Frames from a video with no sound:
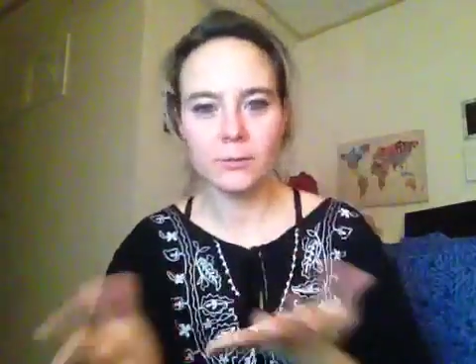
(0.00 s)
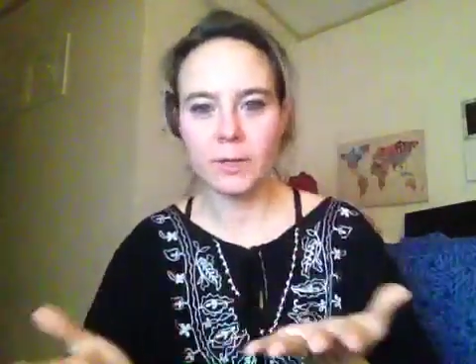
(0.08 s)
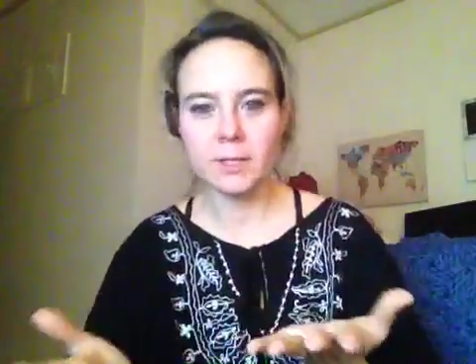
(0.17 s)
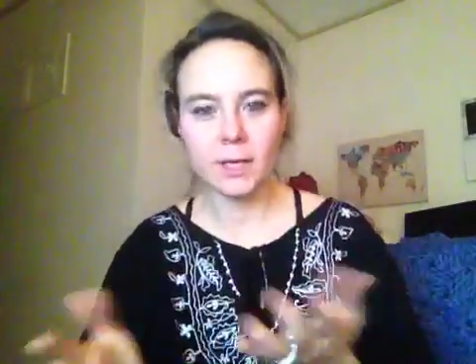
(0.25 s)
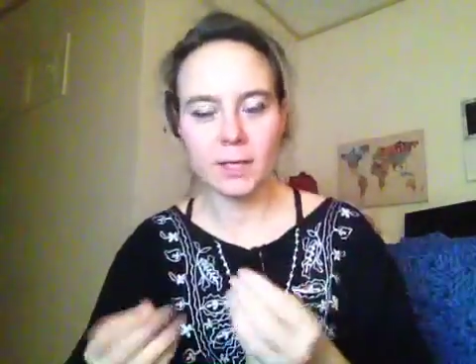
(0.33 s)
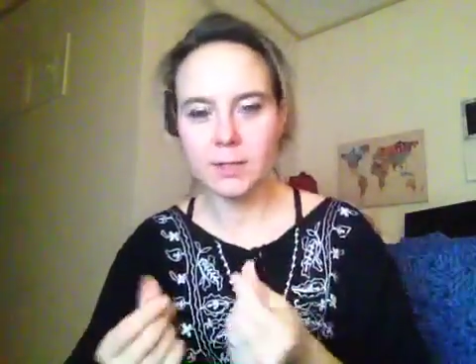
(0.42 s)

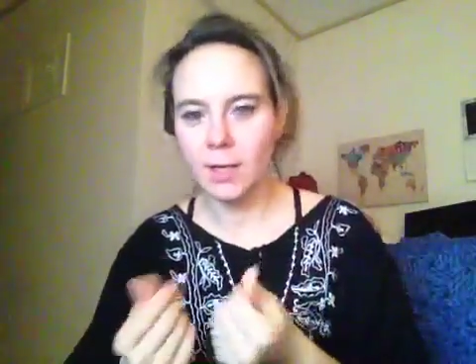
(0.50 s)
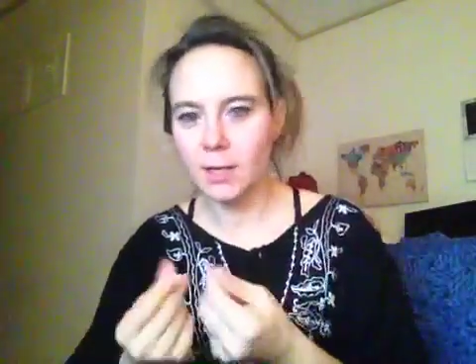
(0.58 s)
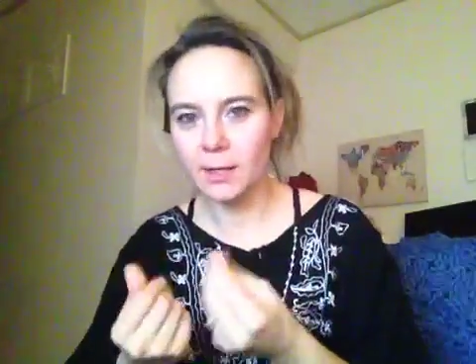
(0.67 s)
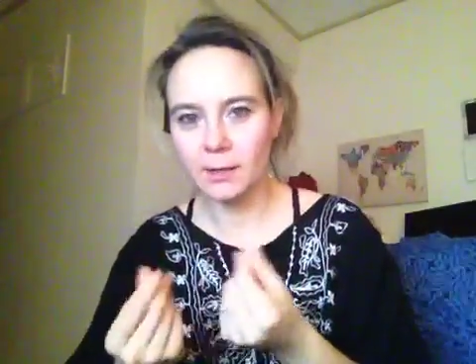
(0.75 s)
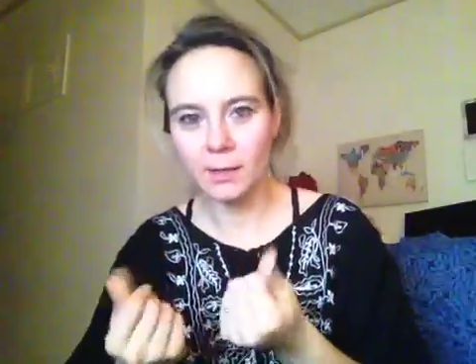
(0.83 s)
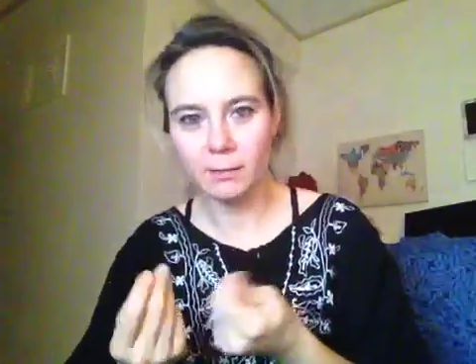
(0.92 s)
freezing
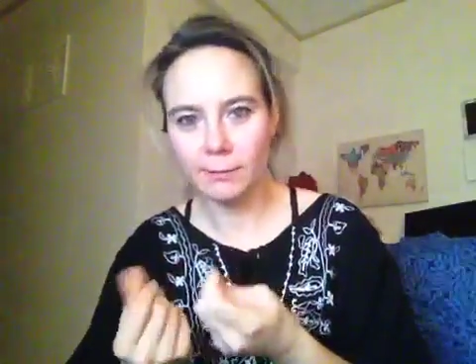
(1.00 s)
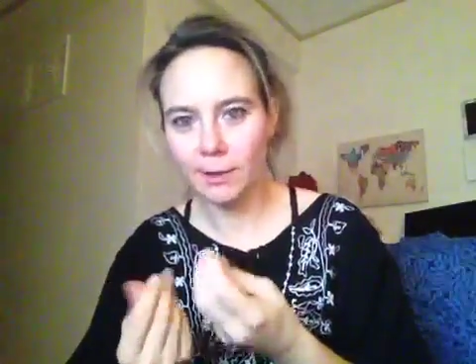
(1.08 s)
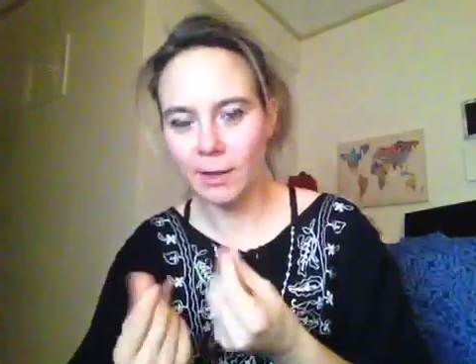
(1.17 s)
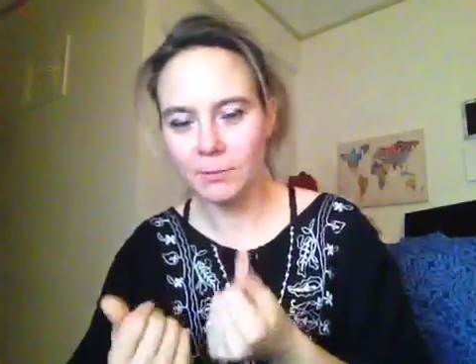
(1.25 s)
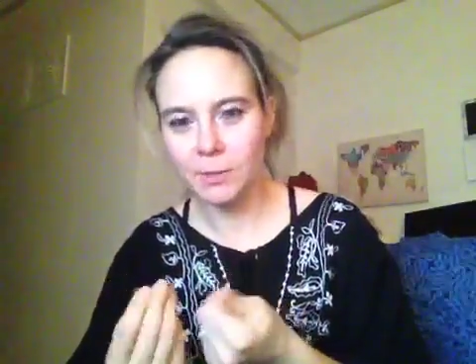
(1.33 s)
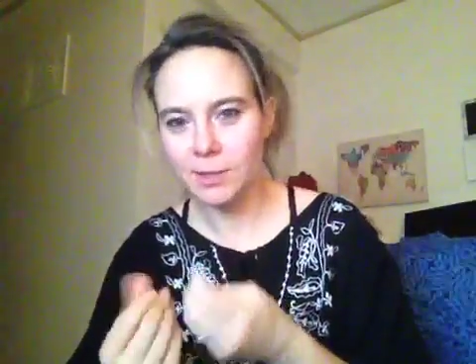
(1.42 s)
outside and
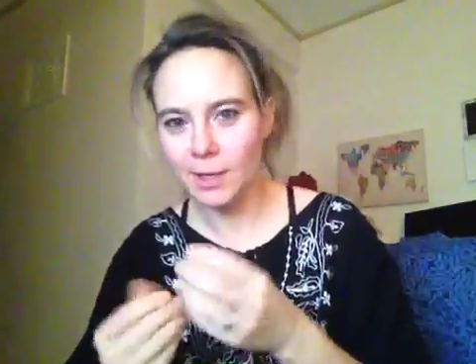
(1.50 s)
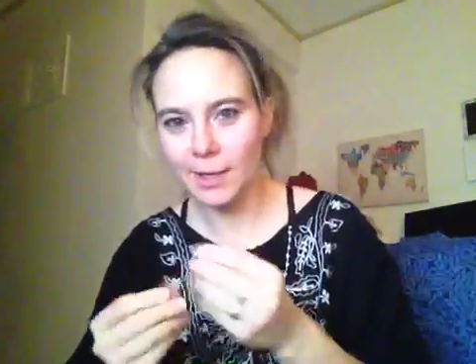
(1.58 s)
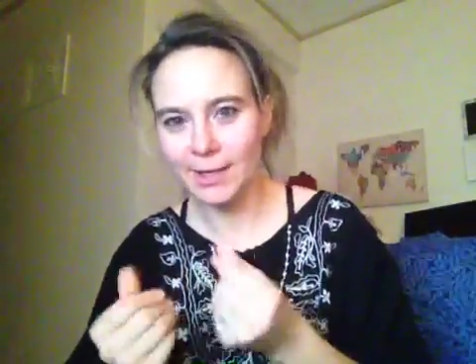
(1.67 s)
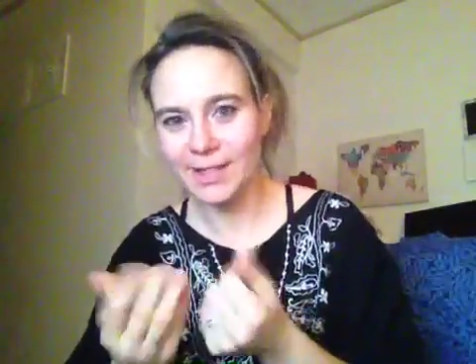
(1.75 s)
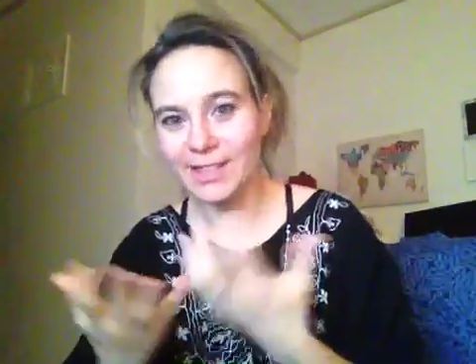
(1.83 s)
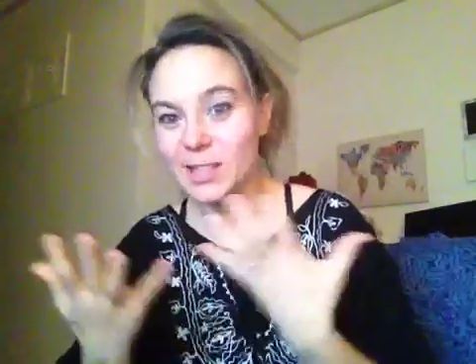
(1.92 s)
I'm just like,